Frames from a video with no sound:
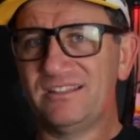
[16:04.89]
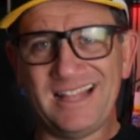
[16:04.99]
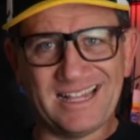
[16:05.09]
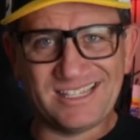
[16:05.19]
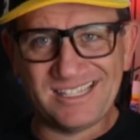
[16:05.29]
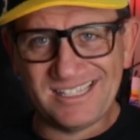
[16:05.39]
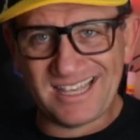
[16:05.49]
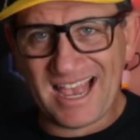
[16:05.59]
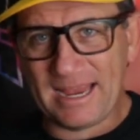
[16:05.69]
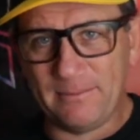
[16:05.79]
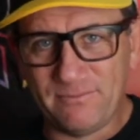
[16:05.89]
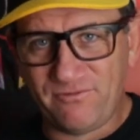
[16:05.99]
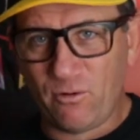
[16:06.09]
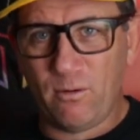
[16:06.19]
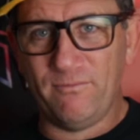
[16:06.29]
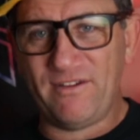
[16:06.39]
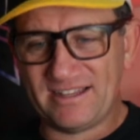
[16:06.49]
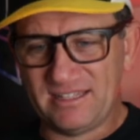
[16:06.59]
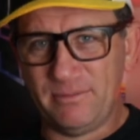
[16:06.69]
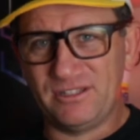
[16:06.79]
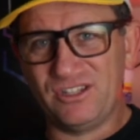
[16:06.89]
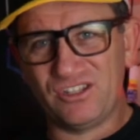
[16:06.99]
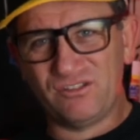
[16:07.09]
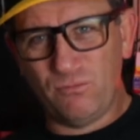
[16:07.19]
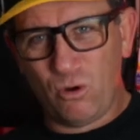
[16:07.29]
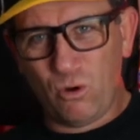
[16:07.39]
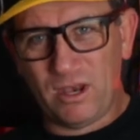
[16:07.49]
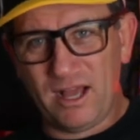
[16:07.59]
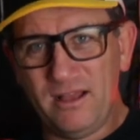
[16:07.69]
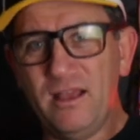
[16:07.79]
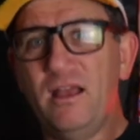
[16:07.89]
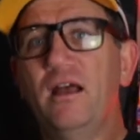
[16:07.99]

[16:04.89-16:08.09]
That same form factor, but just smaller.